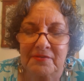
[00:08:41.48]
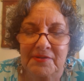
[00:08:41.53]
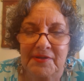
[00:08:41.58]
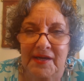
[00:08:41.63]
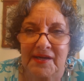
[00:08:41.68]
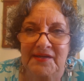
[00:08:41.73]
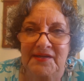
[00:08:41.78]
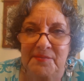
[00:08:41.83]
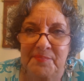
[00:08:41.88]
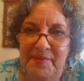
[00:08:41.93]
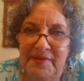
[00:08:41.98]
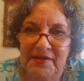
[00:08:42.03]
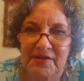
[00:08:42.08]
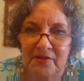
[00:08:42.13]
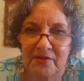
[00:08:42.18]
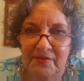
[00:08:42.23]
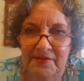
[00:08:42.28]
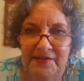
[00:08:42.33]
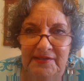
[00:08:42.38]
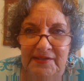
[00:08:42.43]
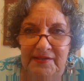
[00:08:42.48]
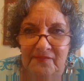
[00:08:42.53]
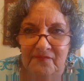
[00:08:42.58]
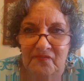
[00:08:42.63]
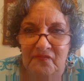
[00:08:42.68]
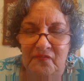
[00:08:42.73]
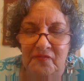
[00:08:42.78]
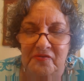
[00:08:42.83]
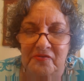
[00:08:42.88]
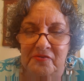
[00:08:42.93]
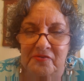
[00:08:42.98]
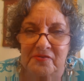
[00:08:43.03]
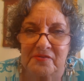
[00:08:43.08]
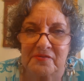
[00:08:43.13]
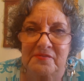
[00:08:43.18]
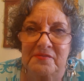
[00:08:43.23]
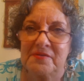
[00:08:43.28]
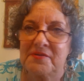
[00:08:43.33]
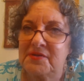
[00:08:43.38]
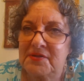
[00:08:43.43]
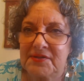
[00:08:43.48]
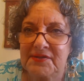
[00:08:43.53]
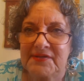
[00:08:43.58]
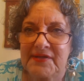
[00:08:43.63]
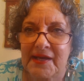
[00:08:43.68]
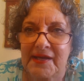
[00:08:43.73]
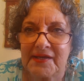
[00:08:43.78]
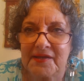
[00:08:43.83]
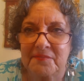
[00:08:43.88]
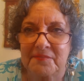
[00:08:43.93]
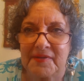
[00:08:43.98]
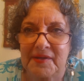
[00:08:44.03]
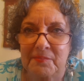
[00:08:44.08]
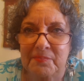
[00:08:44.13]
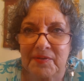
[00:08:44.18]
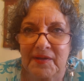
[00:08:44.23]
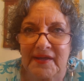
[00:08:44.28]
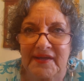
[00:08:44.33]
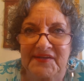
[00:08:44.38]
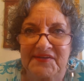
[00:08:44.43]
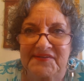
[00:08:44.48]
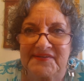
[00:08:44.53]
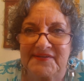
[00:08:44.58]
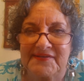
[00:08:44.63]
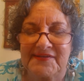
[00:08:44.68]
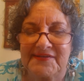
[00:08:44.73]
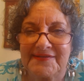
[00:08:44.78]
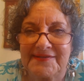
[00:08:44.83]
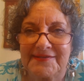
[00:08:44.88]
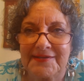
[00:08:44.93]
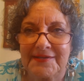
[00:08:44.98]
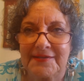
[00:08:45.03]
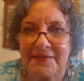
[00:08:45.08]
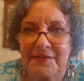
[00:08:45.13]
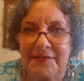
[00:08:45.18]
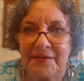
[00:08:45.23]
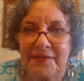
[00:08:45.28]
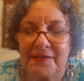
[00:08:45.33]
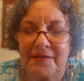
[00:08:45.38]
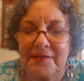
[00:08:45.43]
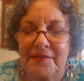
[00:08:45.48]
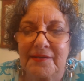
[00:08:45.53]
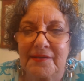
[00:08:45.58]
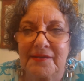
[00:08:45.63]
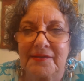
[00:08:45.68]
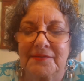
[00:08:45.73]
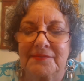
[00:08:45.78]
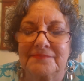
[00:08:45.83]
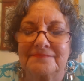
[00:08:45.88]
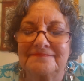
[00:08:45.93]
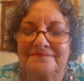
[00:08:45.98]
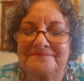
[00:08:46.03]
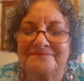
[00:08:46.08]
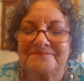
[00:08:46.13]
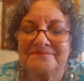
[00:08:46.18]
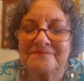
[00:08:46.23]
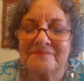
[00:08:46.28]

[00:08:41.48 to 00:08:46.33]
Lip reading: I depend on him for taking me places. I